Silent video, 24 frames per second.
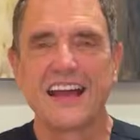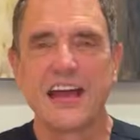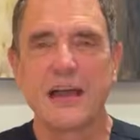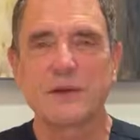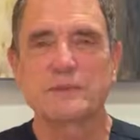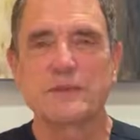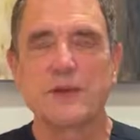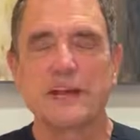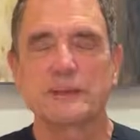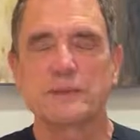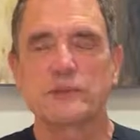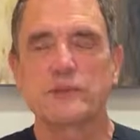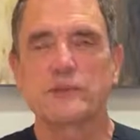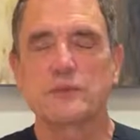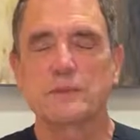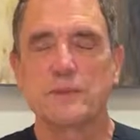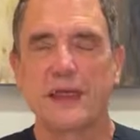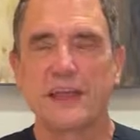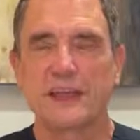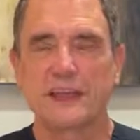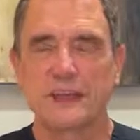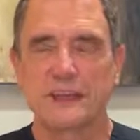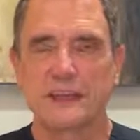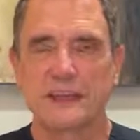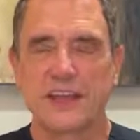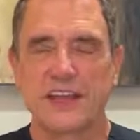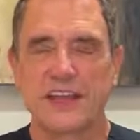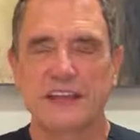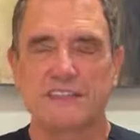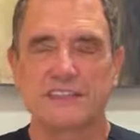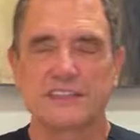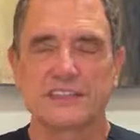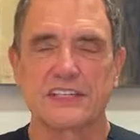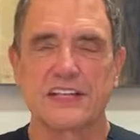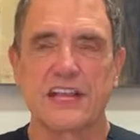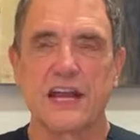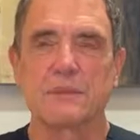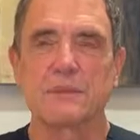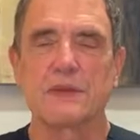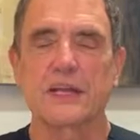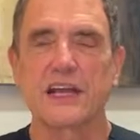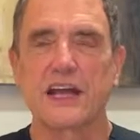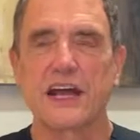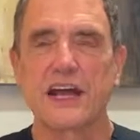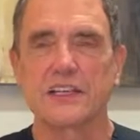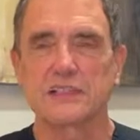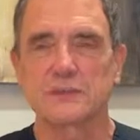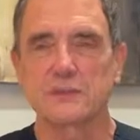I'm Dr. Spiker Davis, and I'm a
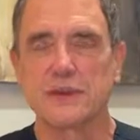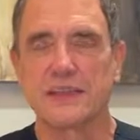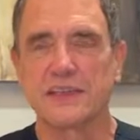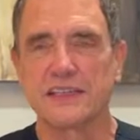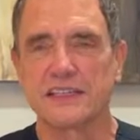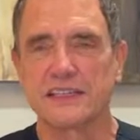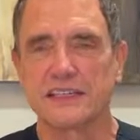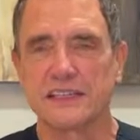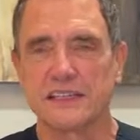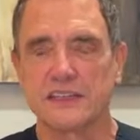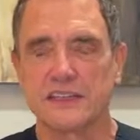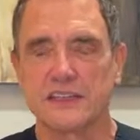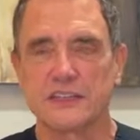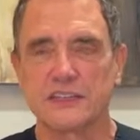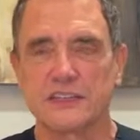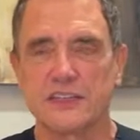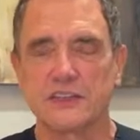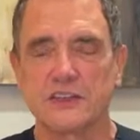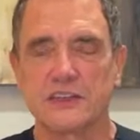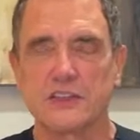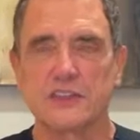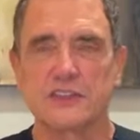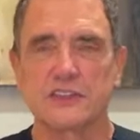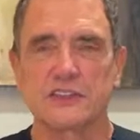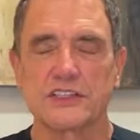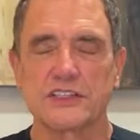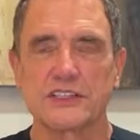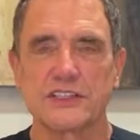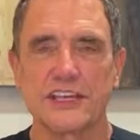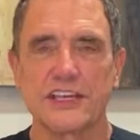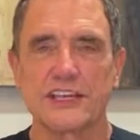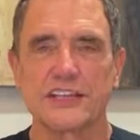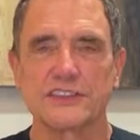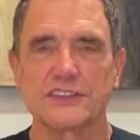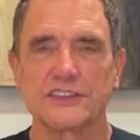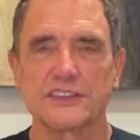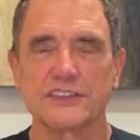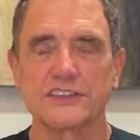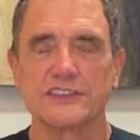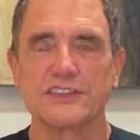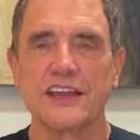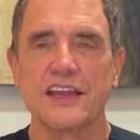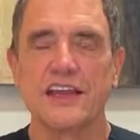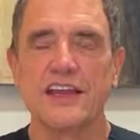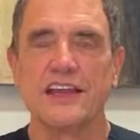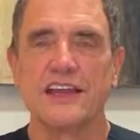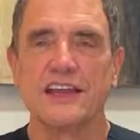cosmetic dentist in Houston, Texas.